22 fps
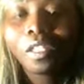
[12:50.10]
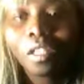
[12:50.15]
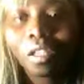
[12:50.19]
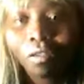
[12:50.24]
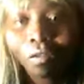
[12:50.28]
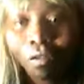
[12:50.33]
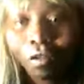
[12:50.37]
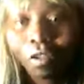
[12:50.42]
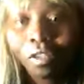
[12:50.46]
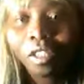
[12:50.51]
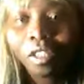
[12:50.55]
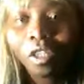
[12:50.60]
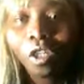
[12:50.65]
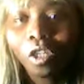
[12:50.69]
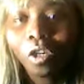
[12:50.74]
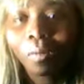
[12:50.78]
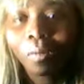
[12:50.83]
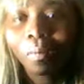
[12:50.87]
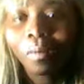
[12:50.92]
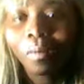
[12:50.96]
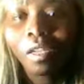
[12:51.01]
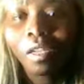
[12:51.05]
The 40
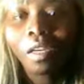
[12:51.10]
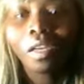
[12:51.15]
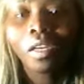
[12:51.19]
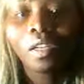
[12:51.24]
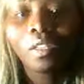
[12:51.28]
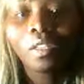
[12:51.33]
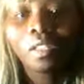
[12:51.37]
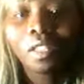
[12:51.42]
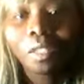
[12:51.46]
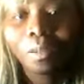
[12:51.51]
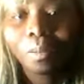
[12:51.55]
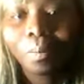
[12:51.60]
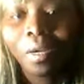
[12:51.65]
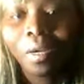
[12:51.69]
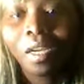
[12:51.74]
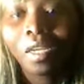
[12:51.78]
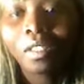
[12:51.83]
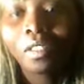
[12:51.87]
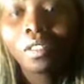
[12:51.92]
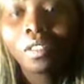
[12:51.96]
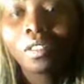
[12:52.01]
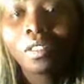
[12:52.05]
come here. It's
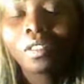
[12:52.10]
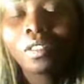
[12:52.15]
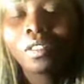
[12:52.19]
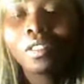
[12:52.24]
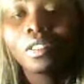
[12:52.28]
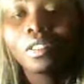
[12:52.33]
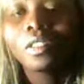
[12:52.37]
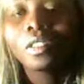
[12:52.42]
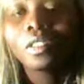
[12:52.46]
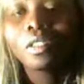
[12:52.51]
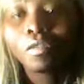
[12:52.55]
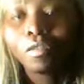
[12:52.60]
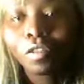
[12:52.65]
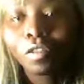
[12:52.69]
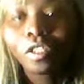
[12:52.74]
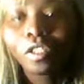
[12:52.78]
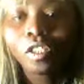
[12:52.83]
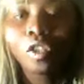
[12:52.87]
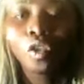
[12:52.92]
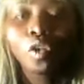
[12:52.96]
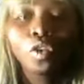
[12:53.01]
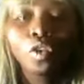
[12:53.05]
smart. The
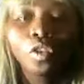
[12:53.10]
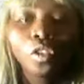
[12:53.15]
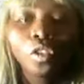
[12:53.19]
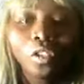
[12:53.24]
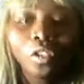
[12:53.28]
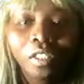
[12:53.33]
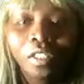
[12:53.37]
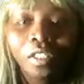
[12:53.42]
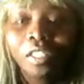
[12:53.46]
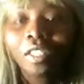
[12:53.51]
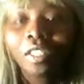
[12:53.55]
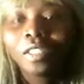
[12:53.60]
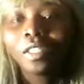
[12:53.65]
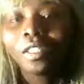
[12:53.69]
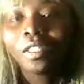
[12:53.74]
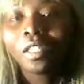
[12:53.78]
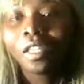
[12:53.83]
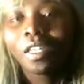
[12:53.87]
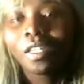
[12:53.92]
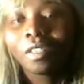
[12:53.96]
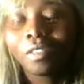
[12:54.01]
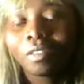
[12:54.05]
40 goes to the
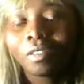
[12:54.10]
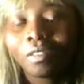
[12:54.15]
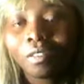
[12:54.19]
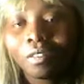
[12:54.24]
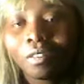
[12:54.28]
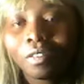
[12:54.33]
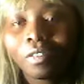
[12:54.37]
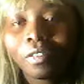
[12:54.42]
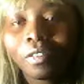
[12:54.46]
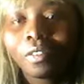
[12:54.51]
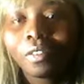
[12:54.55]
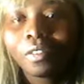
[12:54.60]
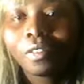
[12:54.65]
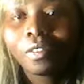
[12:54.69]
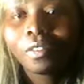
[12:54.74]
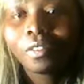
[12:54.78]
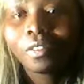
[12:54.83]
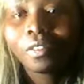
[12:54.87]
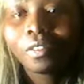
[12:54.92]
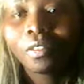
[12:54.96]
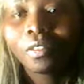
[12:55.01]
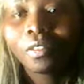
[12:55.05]
39.
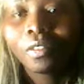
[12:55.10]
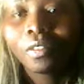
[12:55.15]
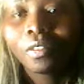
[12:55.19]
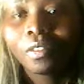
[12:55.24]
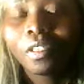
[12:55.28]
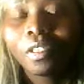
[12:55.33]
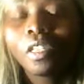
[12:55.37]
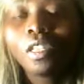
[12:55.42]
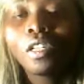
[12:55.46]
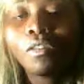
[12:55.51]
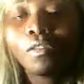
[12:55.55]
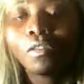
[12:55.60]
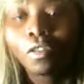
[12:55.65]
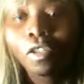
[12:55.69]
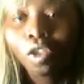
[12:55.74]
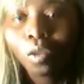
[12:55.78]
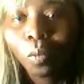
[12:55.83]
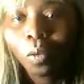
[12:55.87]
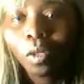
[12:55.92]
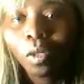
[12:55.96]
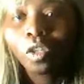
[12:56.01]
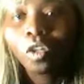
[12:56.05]
The
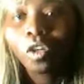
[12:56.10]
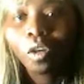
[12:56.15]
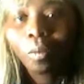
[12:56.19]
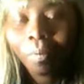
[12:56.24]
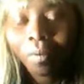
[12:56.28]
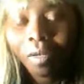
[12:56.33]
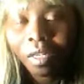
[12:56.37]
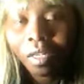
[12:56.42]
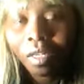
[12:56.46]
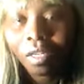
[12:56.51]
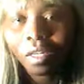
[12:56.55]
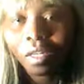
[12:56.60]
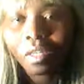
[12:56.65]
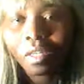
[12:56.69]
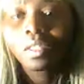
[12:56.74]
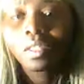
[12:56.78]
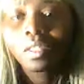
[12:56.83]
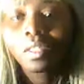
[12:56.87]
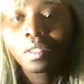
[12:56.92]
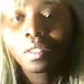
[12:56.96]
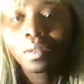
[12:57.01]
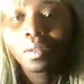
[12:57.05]
41 come here.
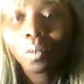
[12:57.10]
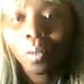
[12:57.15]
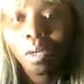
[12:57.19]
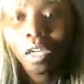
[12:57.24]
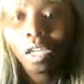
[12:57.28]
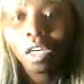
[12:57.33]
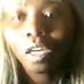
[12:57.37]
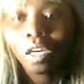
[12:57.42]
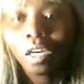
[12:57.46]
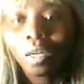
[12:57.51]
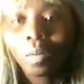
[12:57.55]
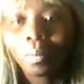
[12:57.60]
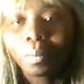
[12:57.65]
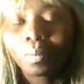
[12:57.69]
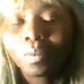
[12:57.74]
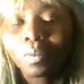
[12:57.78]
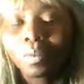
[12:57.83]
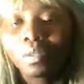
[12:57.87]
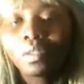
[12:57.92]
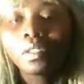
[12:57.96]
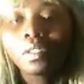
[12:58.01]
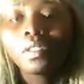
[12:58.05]
Wake up.
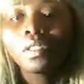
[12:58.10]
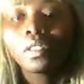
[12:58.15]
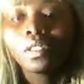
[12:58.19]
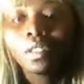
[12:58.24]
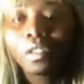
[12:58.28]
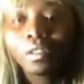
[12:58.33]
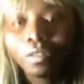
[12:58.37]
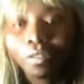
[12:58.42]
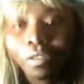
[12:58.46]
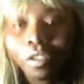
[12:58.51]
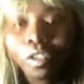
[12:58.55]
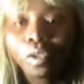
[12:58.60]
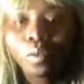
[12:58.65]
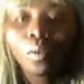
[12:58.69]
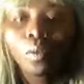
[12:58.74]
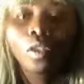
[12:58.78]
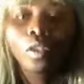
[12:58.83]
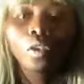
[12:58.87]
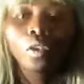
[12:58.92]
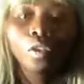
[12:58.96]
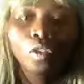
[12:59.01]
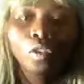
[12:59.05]
The
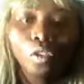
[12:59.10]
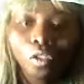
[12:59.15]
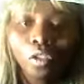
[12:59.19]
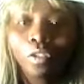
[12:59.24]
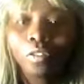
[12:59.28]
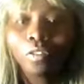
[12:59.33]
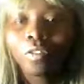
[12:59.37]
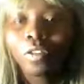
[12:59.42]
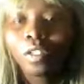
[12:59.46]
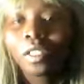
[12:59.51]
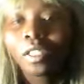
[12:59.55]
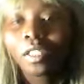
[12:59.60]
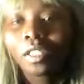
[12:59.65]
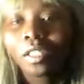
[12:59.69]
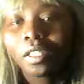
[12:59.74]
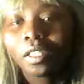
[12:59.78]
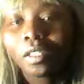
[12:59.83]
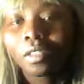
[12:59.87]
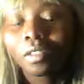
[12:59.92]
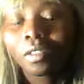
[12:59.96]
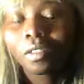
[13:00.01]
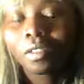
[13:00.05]
41 goes to the 40.